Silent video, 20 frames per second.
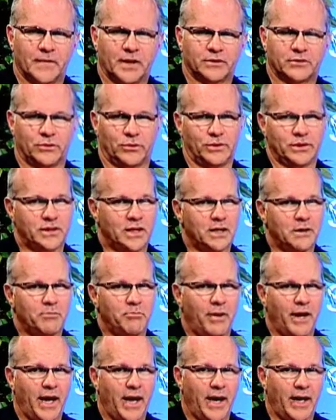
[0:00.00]
So he's getting
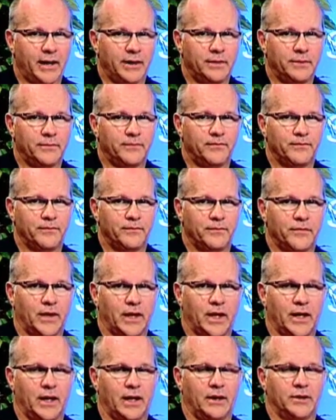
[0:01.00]
paid,
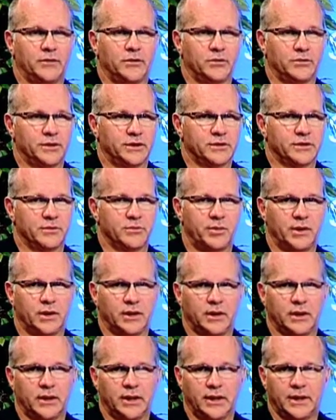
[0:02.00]
and their
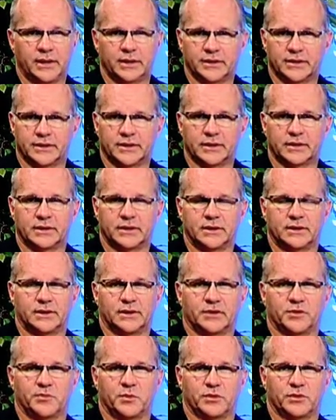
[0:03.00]
disability is
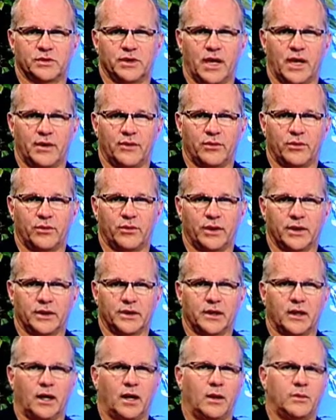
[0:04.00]
sixty-six percent of their
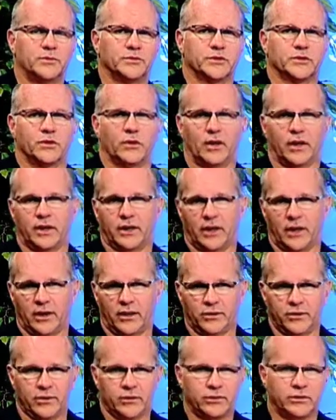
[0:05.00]
income, so at one
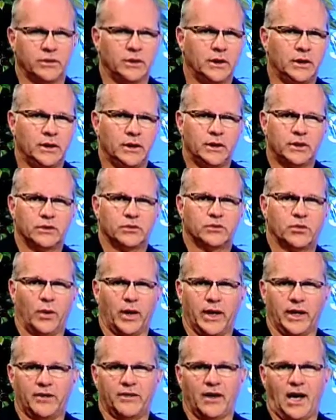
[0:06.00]
hundred
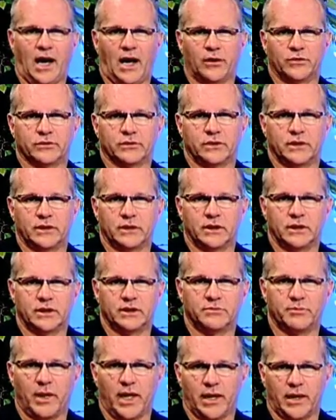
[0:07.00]
twenty thousand,
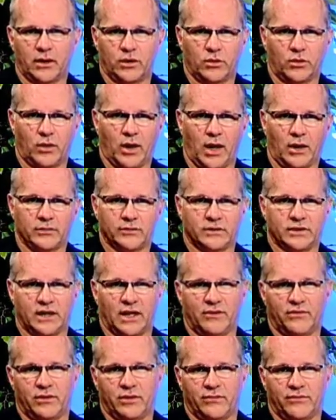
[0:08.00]
he's making around
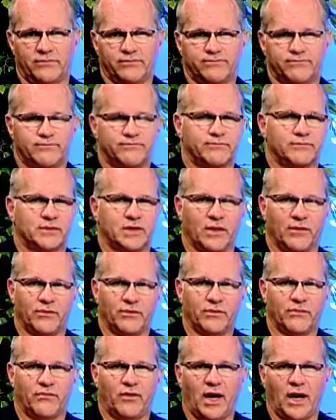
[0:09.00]
seventy,
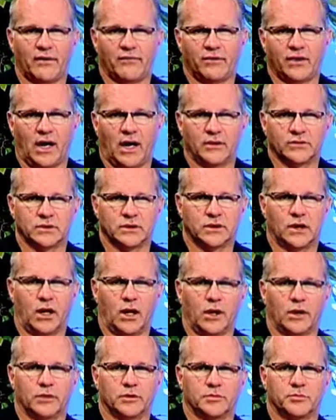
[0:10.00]
seventy-five thousand
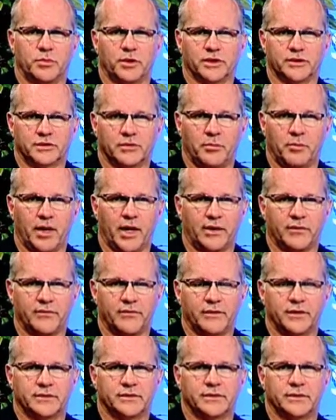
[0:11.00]
dollars plus the
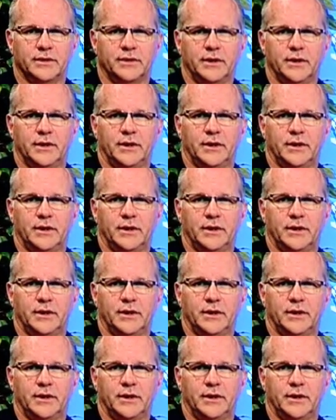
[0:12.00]
benefits.